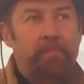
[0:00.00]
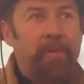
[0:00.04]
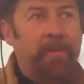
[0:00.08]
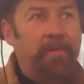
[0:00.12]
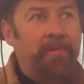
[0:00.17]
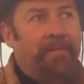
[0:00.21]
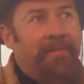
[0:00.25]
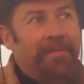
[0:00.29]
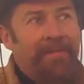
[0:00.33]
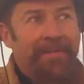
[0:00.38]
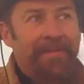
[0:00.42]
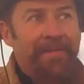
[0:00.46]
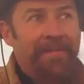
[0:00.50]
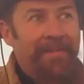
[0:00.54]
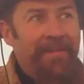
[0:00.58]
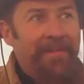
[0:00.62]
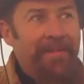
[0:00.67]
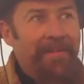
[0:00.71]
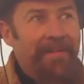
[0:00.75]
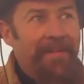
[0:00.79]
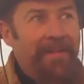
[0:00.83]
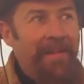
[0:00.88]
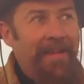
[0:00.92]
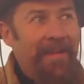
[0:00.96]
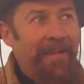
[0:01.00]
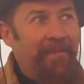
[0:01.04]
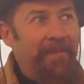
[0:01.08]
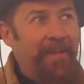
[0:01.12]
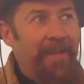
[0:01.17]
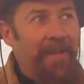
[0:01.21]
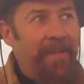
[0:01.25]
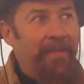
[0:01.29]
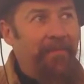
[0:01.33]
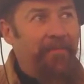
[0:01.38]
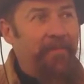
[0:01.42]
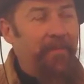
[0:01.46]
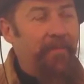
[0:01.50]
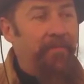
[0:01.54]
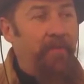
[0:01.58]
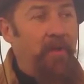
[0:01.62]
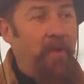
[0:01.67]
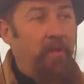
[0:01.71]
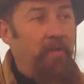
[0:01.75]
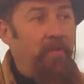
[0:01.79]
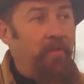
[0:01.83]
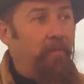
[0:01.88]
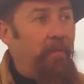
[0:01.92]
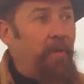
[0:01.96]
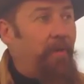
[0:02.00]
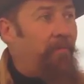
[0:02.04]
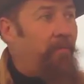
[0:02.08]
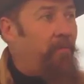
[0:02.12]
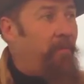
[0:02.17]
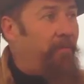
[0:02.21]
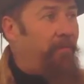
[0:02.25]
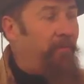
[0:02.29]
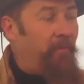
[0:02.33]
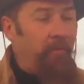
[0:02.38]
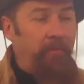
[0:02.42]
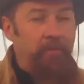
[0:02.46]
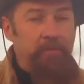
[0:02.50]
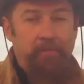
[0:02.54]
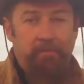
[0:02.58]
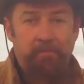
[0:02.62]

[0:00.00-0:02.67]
And if you fall in the river, the first